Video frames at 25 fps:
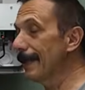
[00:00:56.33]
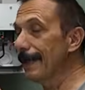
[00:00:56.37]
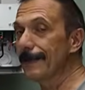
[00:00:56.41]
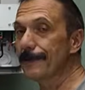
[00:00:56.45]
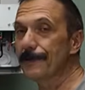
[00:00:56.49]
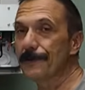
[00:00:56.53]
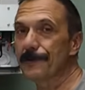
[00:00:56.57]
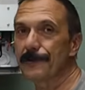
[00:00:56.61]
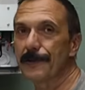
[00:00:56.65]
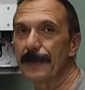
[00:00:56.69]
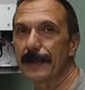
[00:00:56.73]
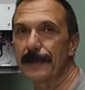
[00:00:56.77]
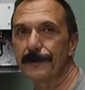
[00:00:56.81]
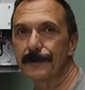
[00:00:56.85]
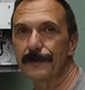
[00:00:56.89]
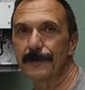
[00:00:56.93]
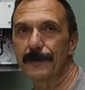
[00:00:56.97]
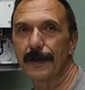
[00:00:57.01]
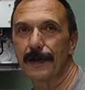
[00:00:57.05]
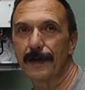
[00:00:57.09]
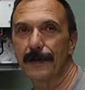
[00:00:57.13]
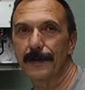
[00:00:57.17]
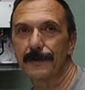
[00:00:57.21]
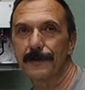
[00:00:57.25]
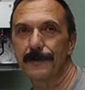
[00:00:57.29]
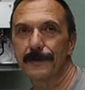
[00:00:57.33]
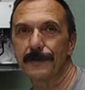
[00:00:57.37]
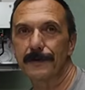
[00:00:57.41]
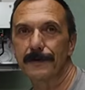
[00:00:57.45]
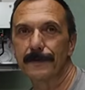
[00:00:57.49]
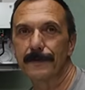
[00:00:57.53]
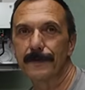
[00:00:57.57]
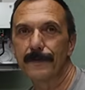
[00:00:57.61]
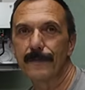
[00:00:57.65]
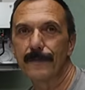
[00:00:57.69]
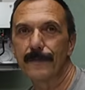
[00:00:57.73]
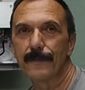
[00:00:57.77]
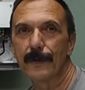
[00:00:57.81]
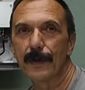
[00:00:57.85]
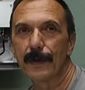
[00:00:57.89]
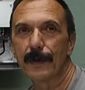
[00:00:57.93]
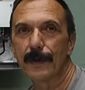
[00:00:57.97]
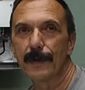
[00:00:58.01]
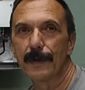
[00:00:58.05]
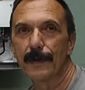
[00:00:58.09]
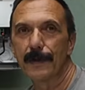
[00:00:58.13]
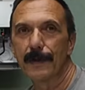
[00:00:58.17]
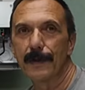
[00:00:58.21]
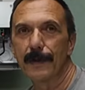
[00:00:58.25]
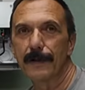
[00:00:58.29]
S6 does
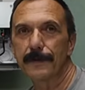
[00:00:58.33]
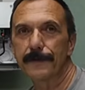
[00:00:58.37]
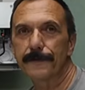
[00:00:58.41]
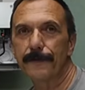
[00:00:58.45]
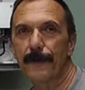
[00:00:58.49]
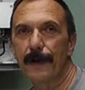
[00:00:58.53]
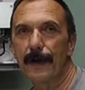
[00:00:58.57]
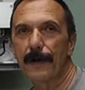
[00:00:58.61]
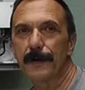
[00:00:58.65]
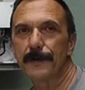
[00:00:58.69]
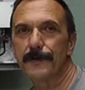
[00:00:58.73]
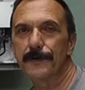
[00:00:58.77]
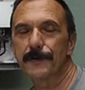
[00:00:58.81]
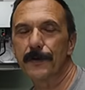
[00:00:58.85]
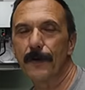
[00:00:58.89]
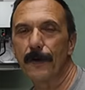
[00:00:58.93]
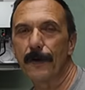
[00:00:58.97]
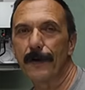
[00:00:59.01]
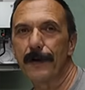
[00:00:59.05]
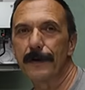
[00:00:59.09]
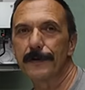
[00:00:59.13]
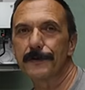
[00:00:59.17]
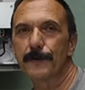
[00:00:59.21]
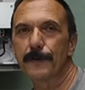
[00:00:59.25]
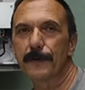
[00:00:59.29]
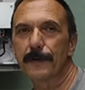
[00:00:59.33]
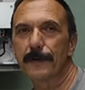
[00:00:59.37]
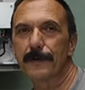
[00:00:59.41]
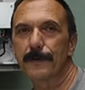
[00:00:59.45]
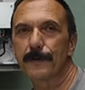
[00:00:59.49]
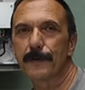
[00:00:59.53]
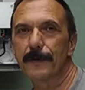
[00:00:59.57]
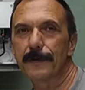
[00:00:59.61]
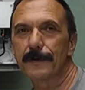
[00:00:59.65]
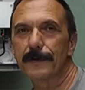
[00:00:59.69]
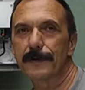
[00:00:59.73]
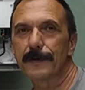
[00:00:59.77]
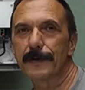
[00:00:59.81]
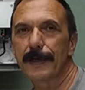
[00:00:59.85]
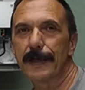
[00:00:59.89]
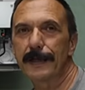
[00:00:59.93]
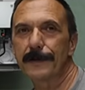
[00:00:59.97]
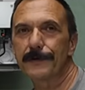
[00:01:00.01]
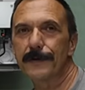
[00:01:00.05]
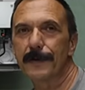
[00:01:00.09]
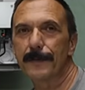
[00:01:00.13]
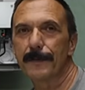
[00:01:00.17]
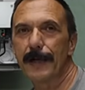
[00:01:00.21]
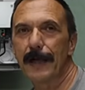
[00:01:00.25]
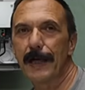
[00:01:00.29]
as far as noise. We'll take
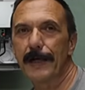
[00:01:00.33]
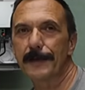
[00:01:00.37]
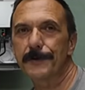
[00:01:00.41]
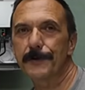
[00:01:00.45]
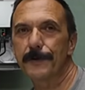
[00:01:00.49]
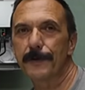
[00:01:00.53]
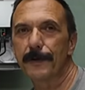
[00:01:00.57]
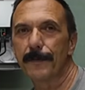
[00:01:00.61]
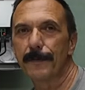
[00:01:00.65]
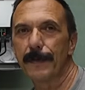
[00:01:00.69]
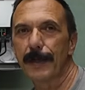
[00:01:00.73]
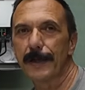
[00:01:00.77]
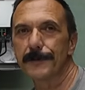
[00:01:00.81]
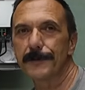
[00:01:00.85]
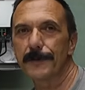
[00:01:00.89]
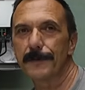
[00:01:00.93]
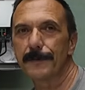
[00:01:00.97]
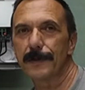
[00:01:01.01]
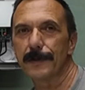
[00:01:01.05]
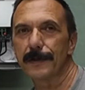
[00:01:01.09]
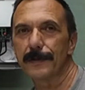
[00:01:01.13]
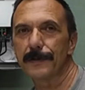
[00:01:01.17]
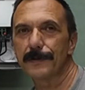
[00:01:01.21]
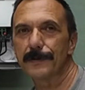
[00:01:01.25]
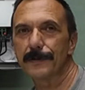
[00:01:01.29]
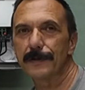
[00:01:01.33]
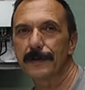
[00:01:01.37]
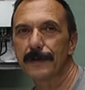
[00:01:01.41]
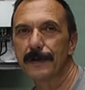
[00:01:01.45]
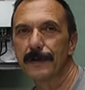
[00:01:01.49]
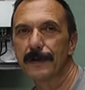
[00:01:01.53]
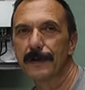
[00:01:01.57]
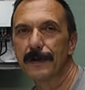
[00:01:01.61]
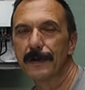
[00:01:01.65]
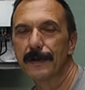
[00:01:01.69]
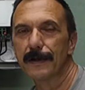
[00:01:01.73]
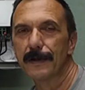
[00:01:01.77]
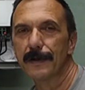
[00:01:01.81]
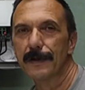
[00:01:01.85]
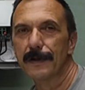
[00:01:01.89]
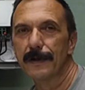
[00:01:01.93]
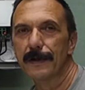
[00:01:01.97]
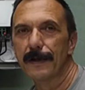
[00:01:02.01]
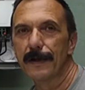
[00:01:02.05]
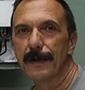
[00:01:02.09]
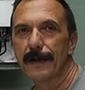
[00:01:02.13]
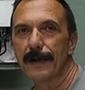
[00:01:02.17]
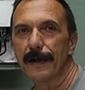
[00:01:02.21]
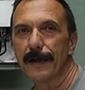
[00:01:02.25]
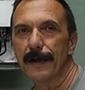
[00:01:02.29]
some actual measurements,
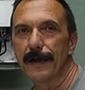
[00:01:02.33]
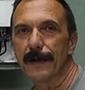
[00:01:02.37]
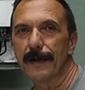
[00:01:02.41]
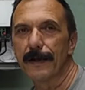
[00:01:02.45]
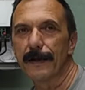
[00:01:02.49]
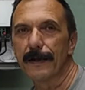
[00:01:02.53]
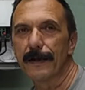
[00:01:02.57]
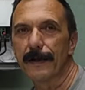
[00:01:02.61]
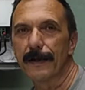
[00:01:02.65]
and